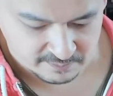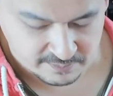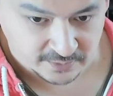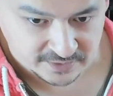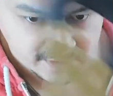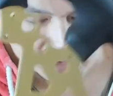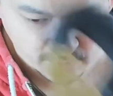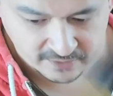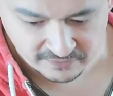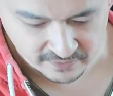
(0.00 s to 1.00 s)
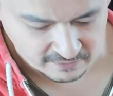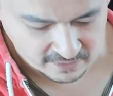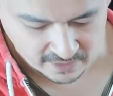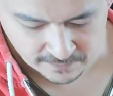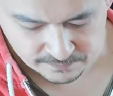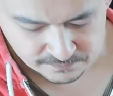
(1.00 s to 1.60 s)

built into it for the